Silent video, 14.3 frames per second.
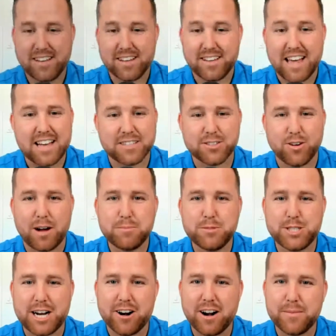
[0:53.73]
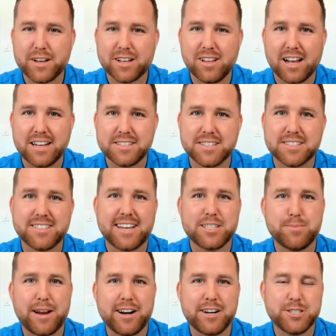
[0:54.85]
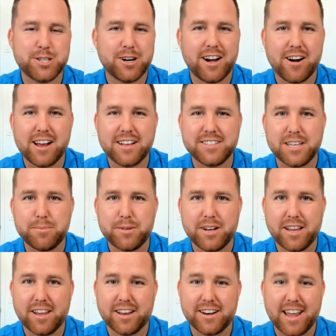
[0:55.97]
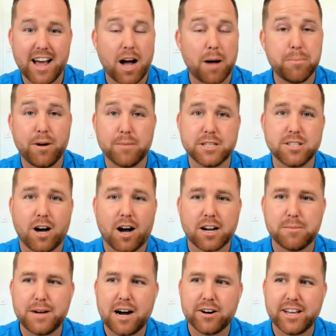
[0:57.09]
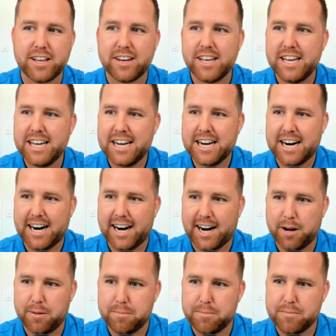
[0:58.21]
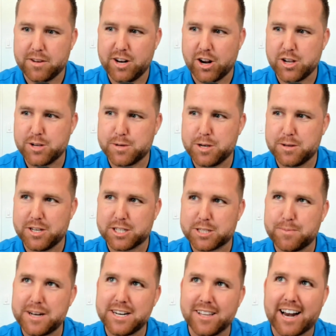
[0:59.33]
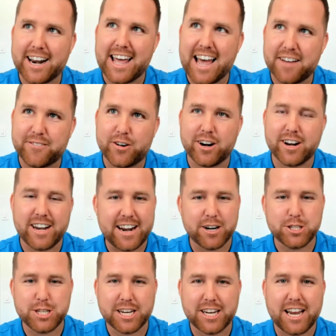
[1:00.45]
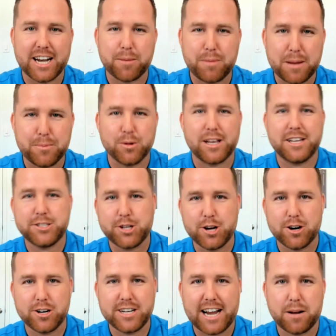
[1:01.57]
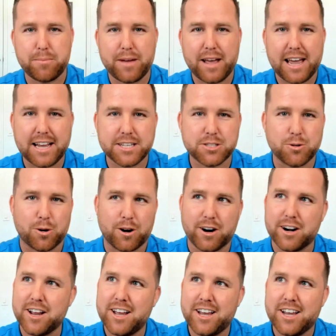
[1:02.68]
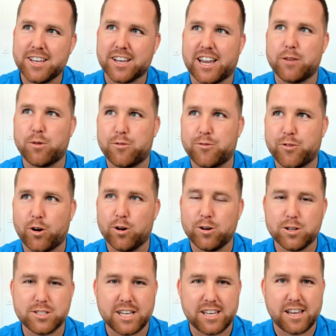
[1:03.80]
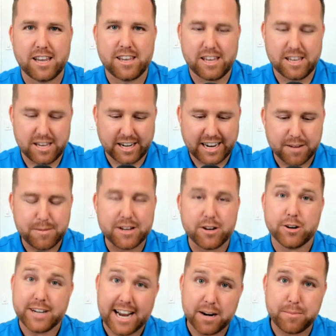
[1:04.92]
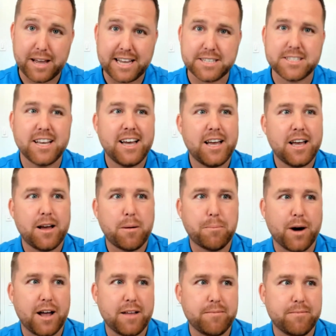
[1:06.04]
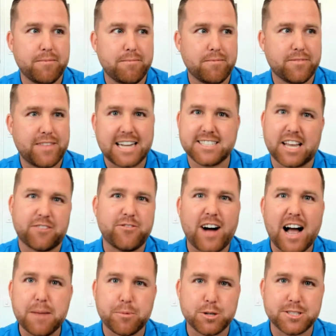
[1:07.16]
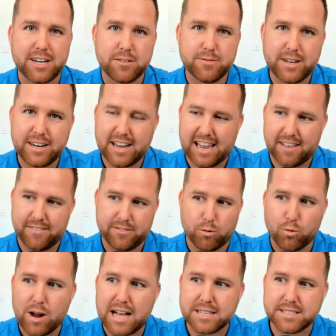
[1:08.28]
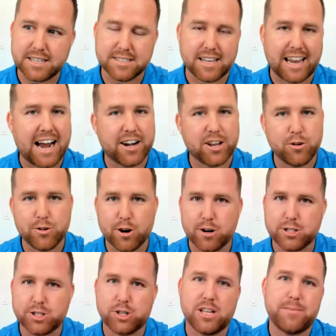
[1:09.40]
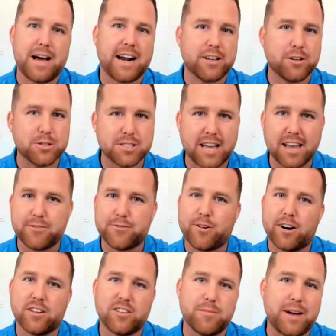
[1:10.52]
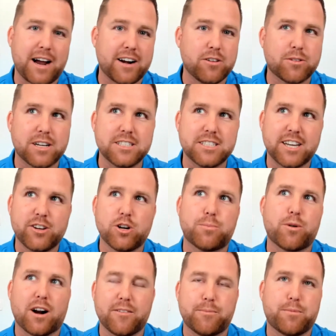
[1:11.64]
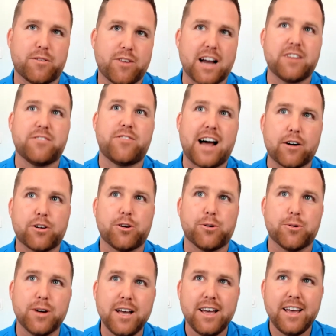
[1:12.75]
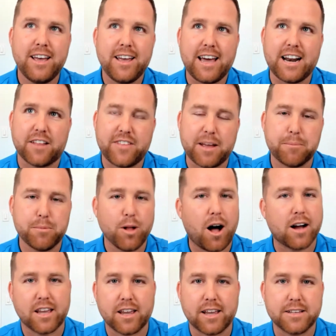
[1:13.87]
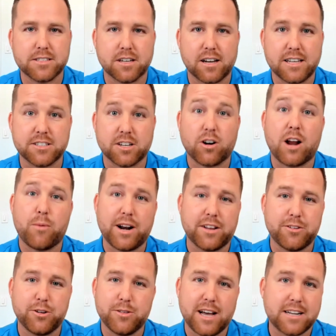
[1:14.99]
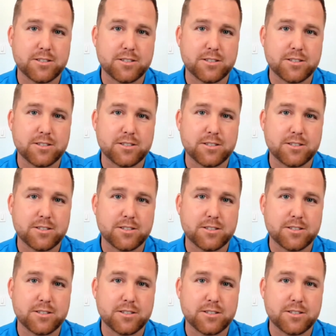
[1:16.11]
Yeah, so I'm Jared. I'm the client success manager here at Dippidi, and yeah, I'm pumped to talk about it. You spend a lot of effort and energy getting people into your database, or you referrals and you get them in your database, but that's like 5% of it, and the rest is like, how do you nurture them? How do you stay in front of them? How do you continue to provide value? And I think blogging is a great way to do that.